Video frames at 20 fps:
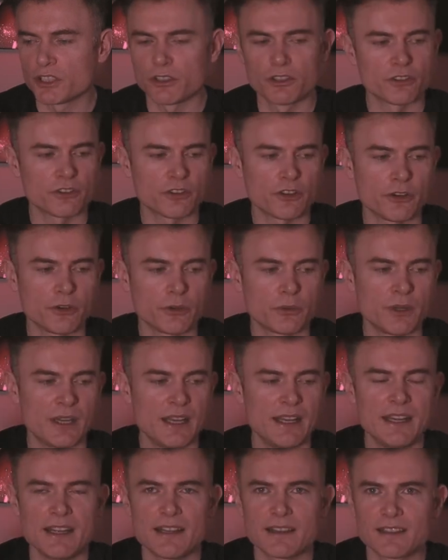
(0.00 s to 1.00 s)
It looks cool.
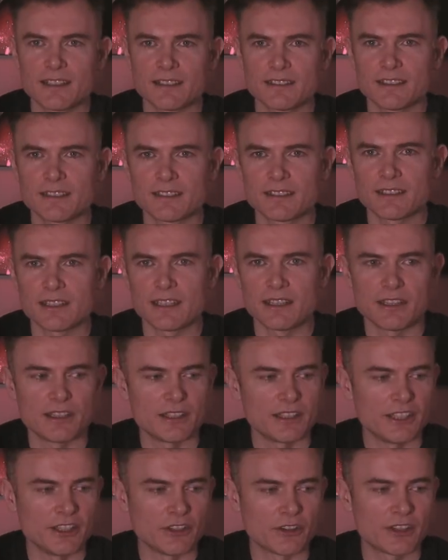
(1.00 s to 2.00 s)
This is,
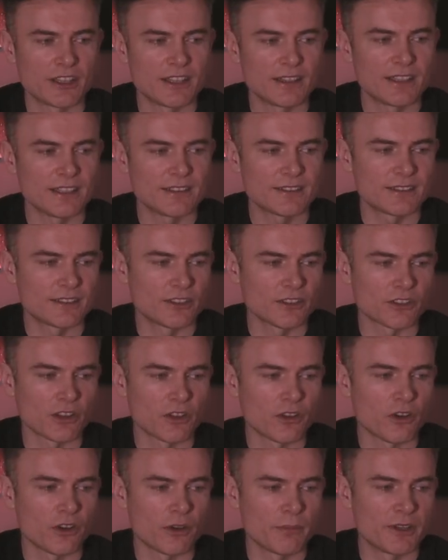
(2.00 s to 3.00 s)
this does a
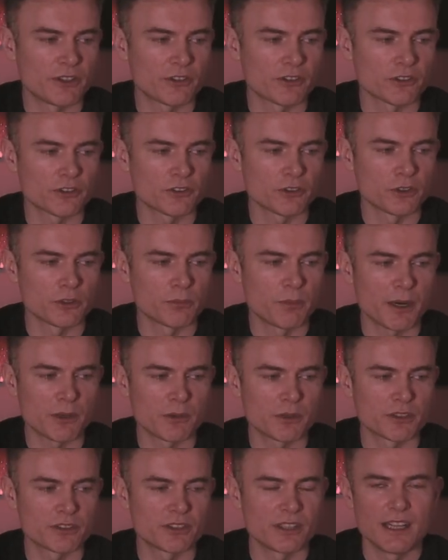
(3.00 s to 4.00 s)
lot. I mean, it's got solar
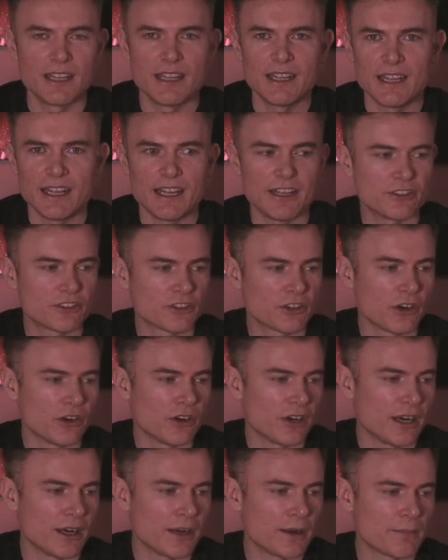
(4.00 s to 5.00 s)
powered. It's
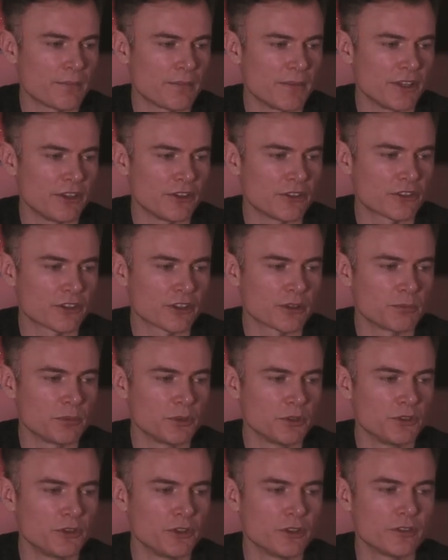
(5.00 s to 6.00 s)
got, it's got the
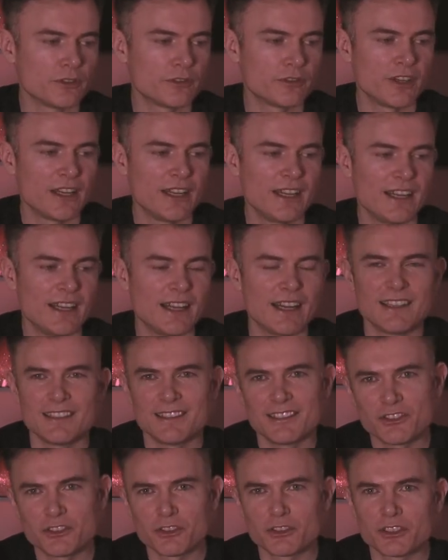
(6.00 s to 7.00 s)
Bluetooth.
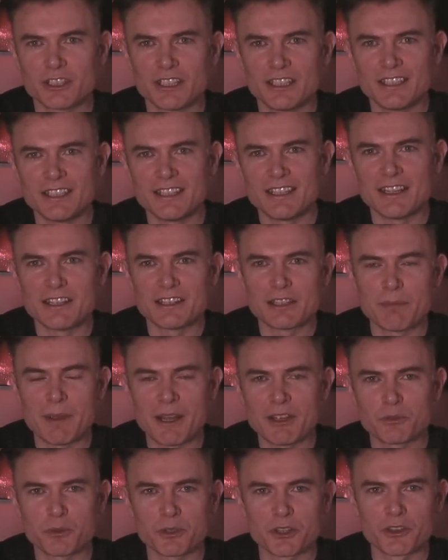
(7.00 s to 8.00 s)
So it
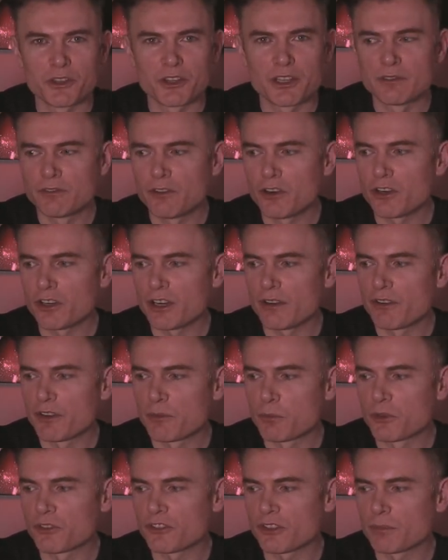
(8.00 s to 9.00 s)
depends what you're looking for. If
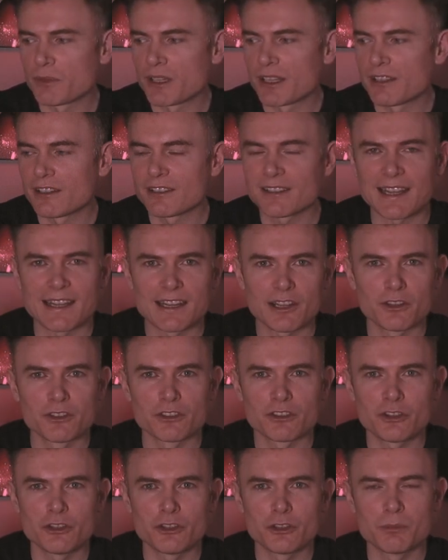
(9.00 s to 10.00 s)
you want something that this kind of
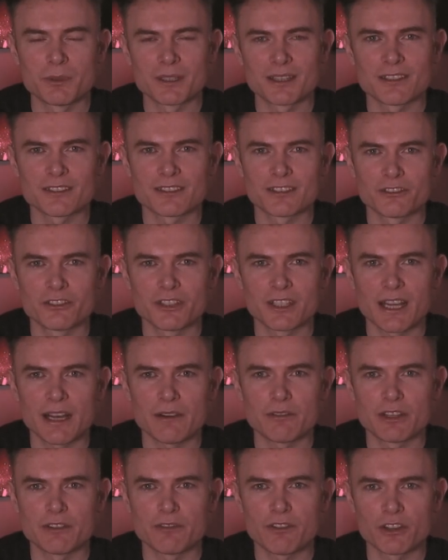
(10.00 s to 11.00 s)
looks cool but doesn't really
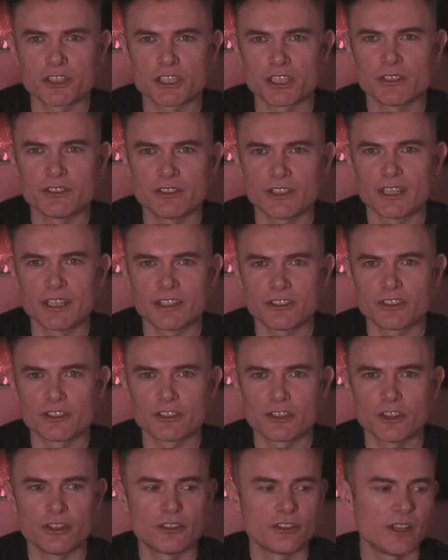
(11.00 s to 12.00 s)
have any functions, and this
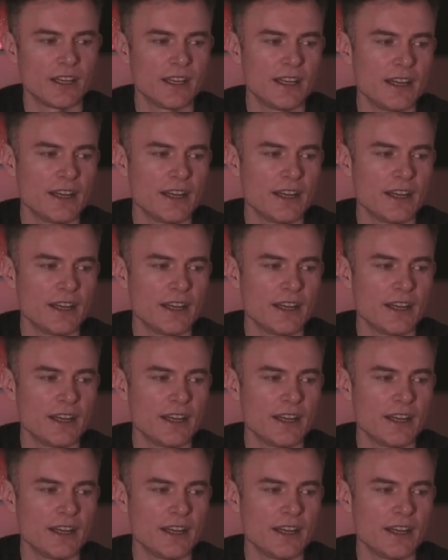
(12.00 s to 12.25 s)
is good.